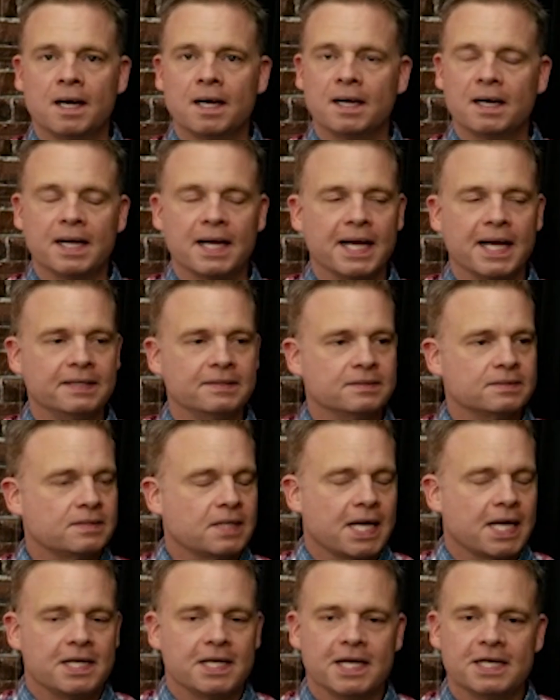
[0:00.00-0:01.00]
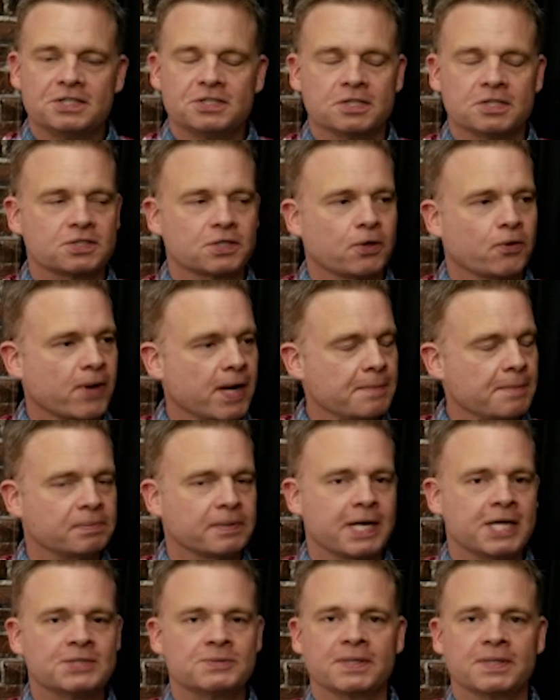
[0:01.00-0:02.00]
and it's just a great
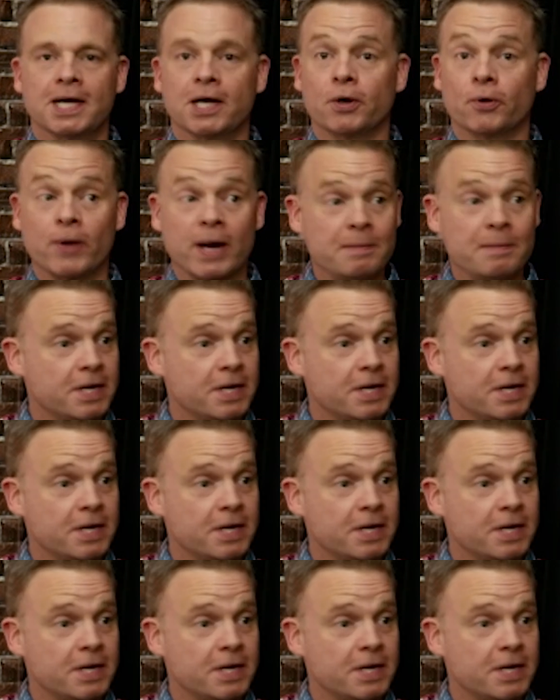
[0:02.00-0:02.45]
place. We've got great